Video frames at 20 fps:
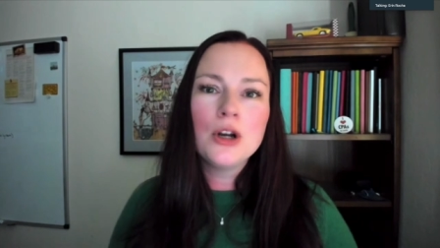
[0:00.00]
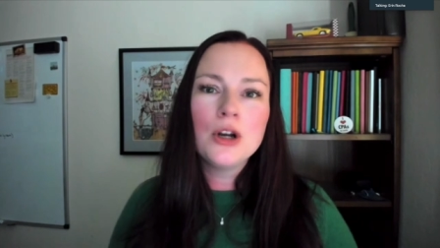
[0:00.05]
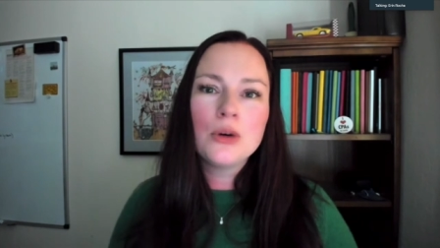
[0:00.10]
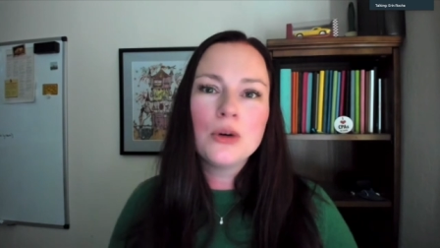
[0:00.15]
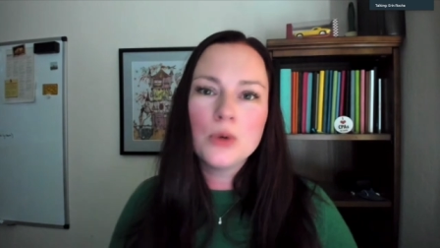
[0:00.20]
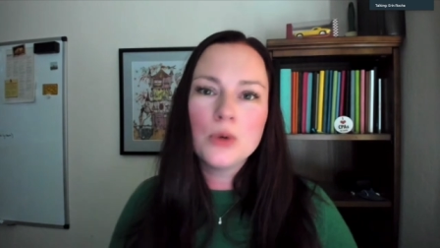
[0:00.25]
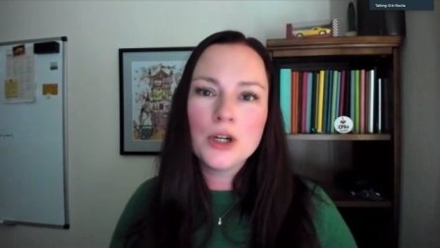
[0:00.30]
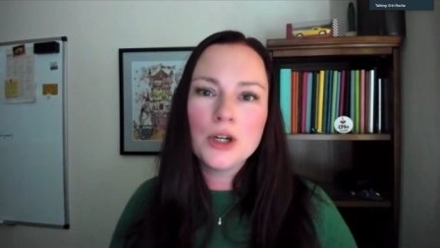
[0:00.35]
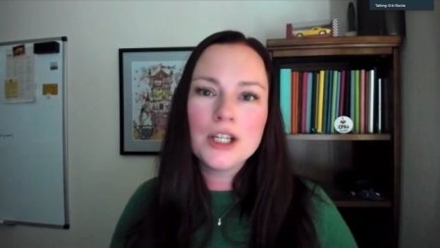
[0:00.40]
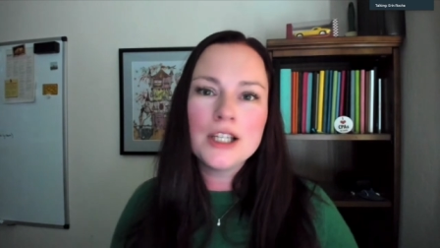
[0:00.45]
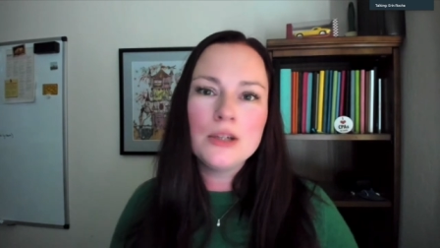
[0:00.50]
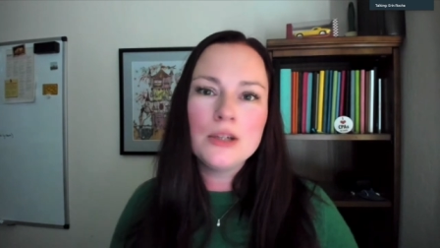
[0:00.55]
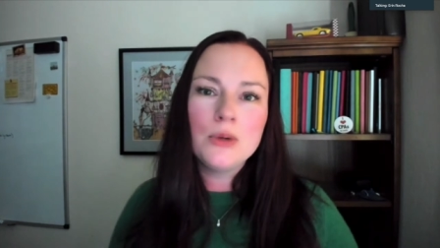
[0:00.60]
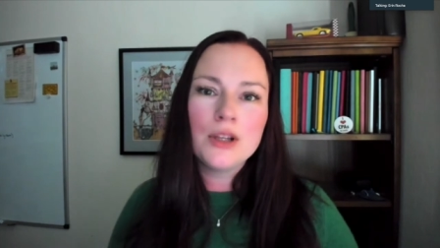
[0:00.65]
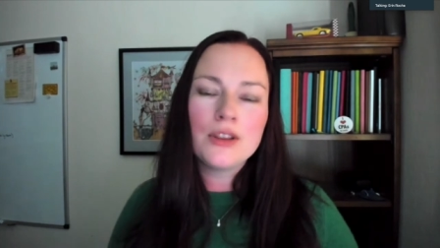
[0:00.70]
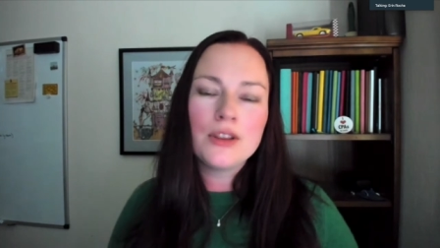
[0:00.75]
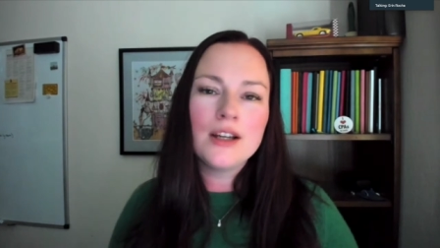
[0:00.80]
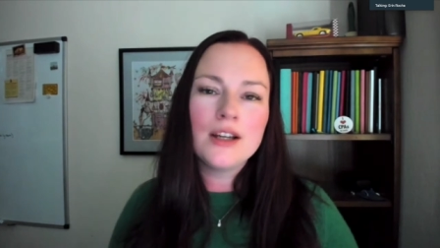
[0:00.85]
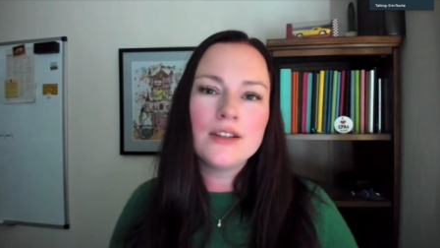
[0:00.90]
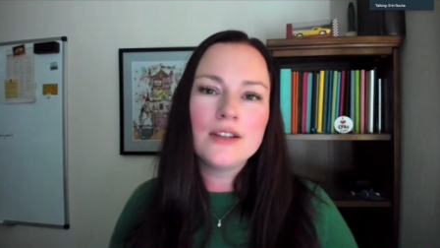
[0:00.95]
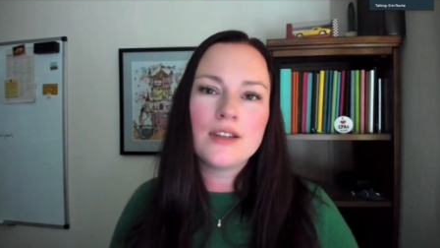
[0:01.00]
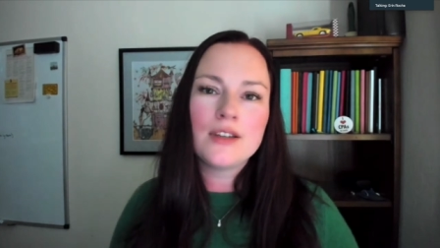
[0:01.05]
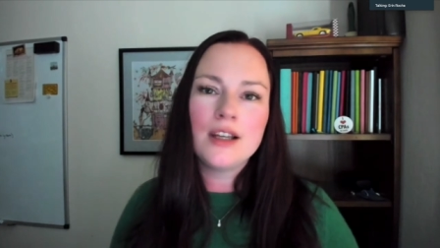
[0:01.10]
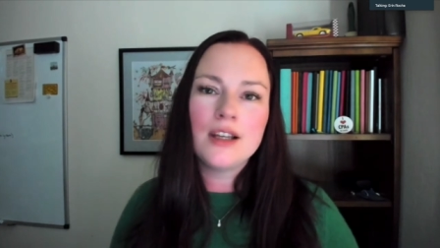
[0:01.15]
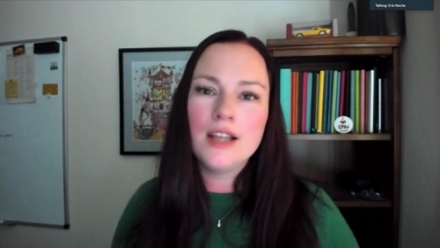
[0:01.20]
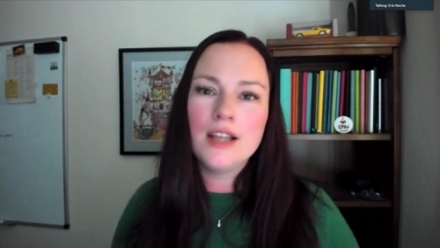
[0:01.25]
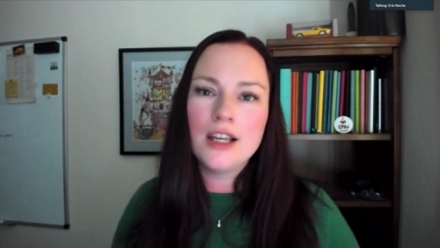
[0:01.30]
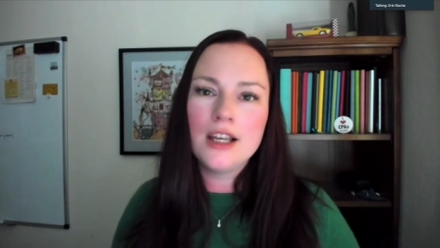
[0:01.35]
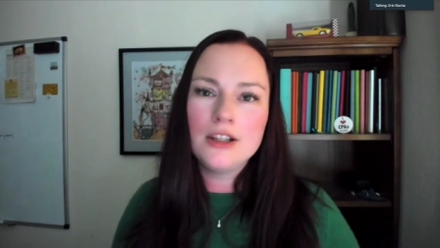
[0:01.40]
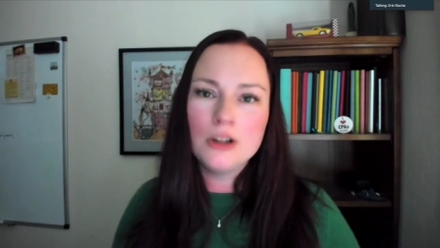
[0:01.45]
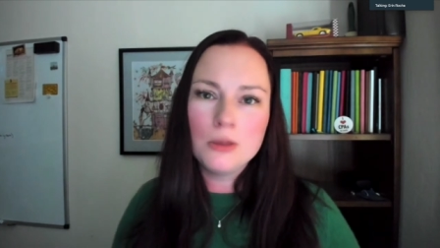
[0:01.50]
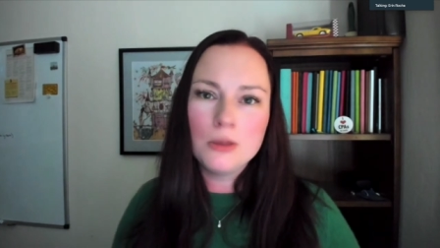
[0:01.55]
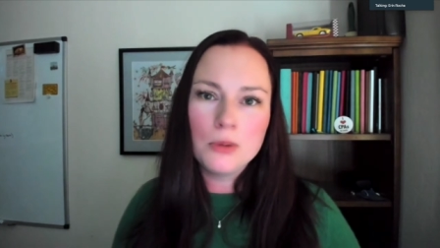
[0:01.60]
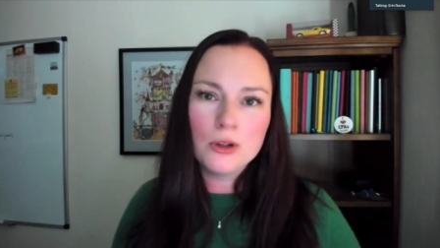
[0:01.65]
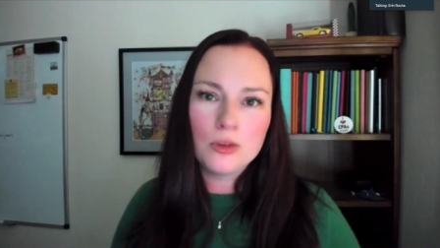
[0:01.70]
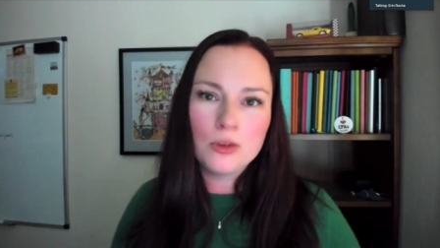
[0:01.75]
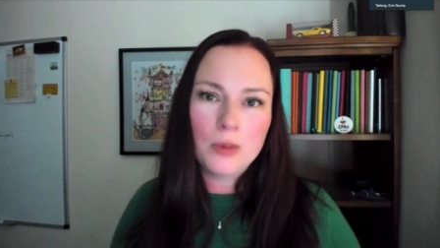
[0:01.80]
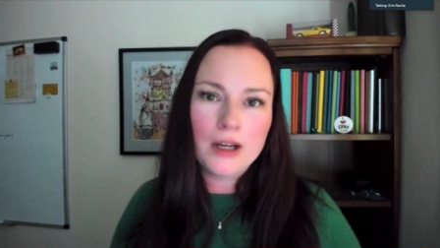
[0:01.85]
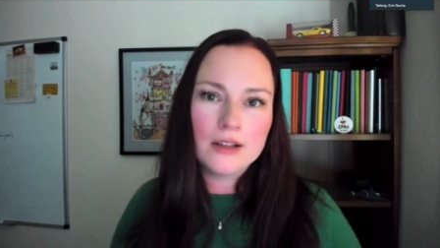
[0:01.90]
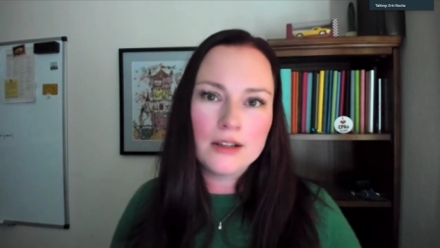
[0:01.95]
working with us and get your
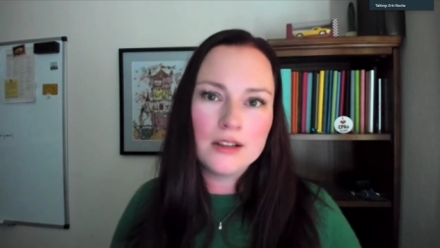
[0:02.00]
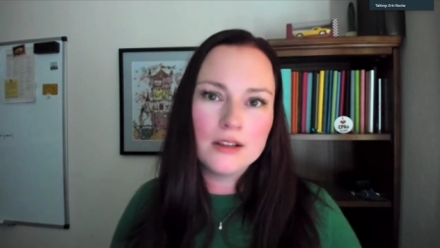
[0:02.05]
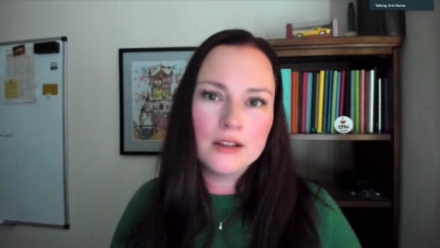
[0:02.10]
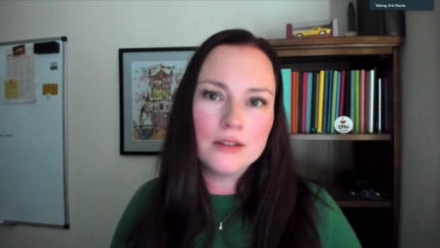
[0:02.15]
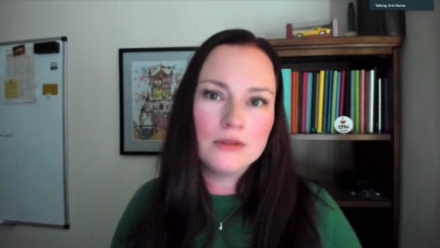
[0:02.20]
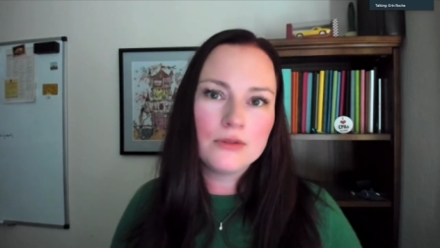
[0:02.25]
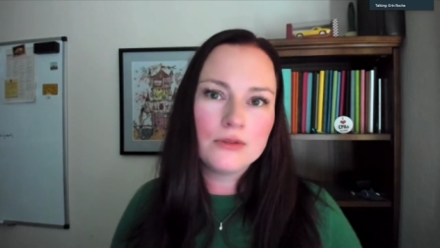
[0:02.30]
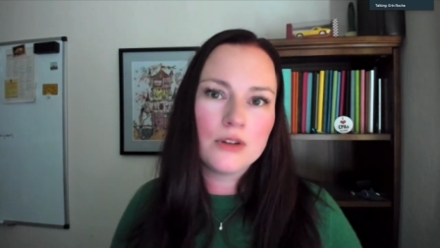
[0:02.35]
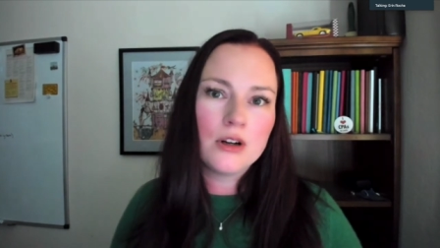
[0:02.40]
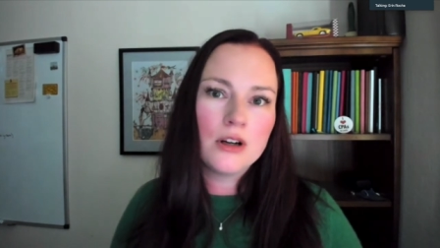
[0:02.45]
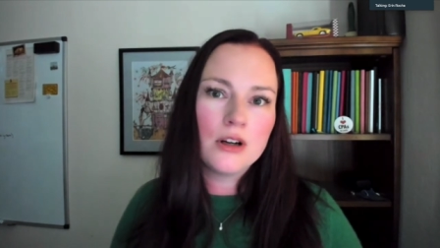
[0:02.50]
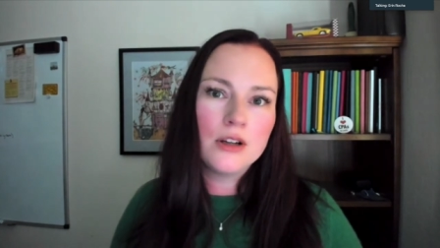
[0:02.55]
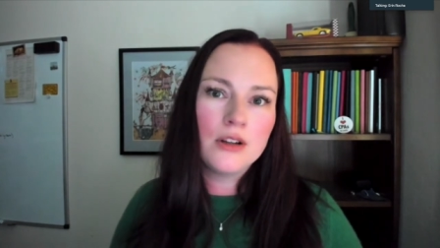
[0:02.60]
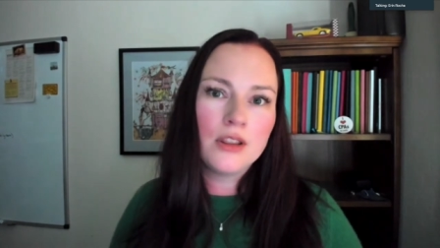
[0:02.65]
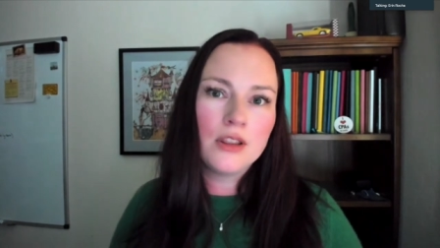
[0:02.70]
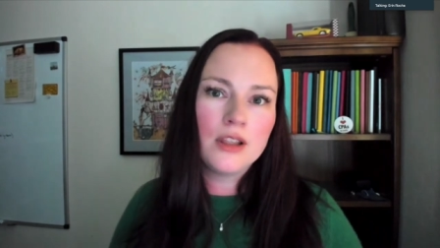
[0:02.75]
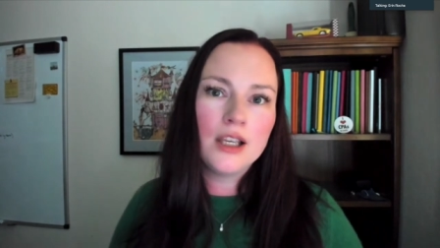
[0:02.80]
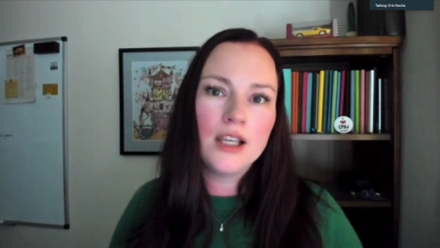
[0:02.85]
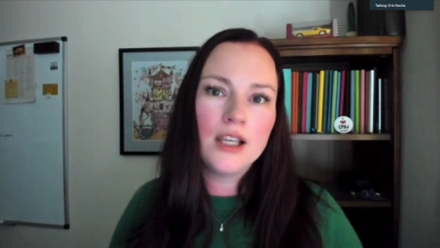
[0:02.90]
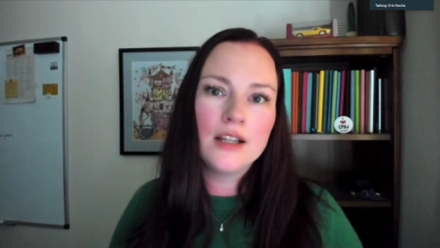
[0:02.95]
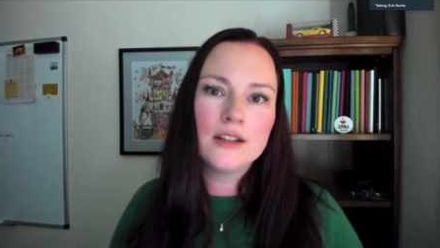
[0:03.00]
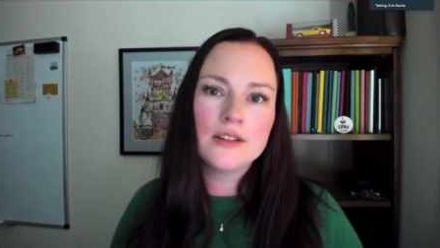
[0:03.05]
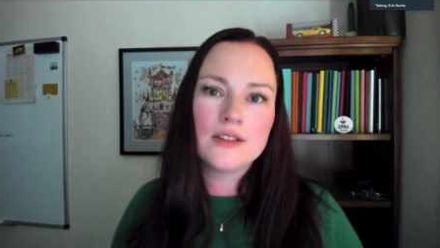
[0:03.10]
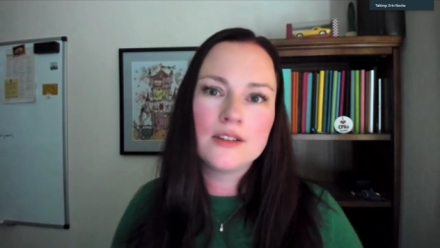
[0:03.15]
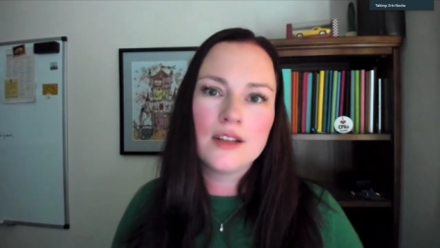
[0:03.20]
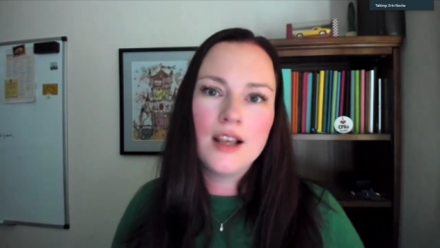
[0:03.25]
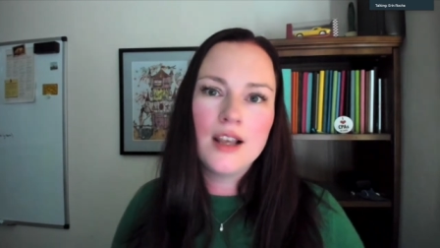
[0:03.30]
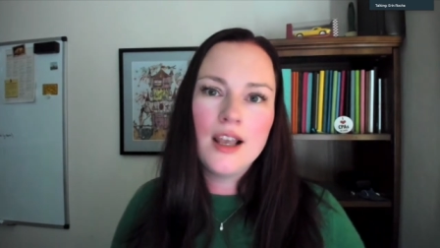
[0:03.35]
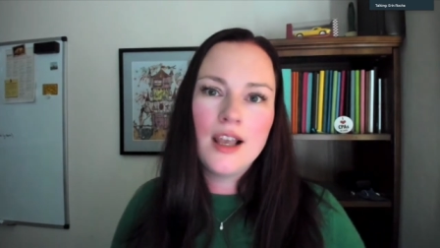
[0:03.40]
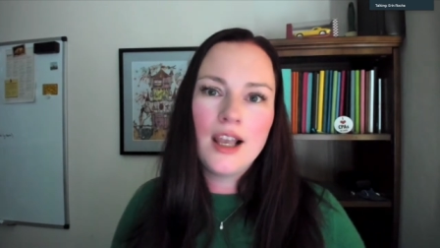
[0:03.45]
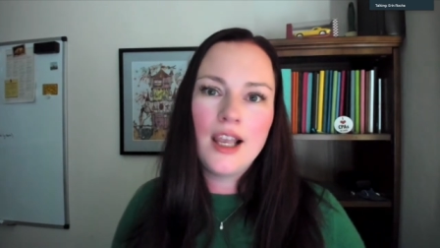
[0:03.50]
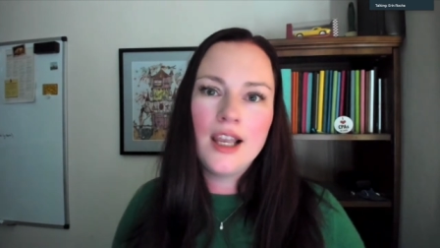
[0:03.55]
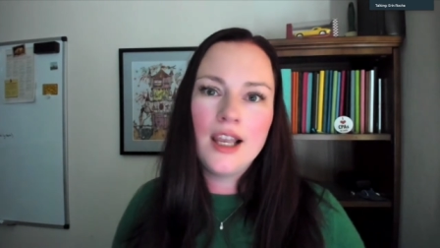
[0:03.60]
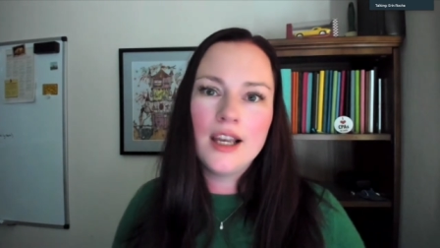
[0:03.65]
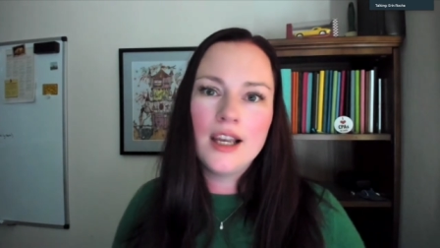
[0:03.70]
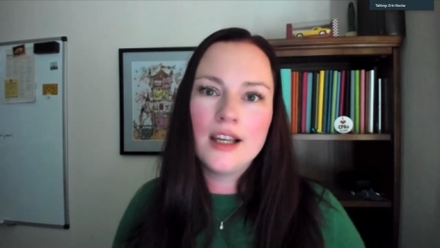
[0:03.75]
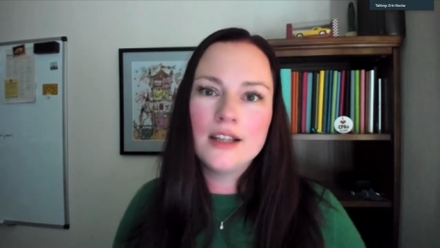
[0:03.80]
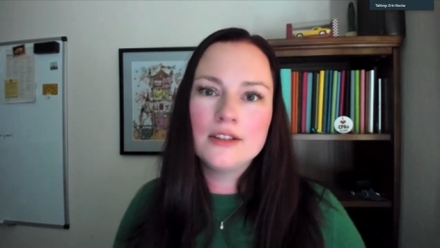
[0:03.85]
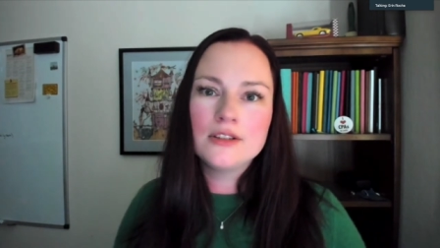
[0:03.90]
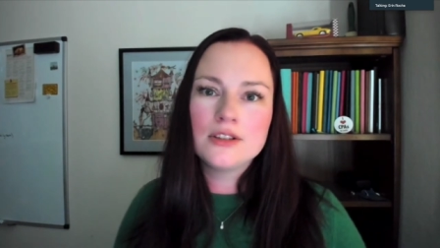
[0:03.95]
perspective on things
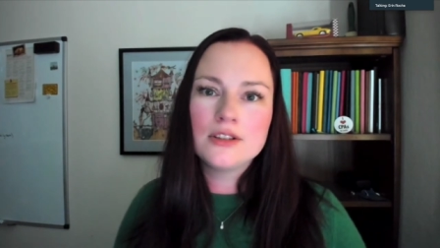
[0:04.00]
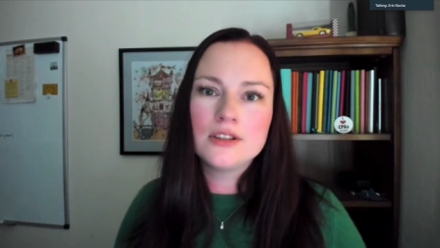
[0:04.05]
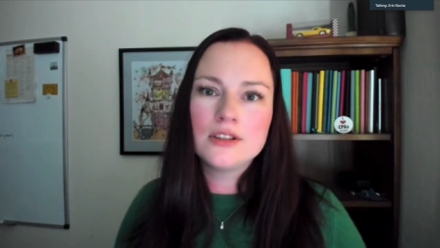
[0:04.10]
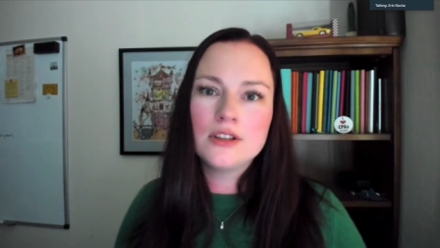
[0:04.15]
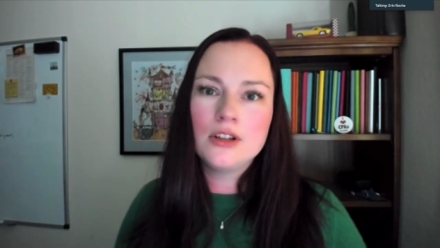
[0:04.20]
and,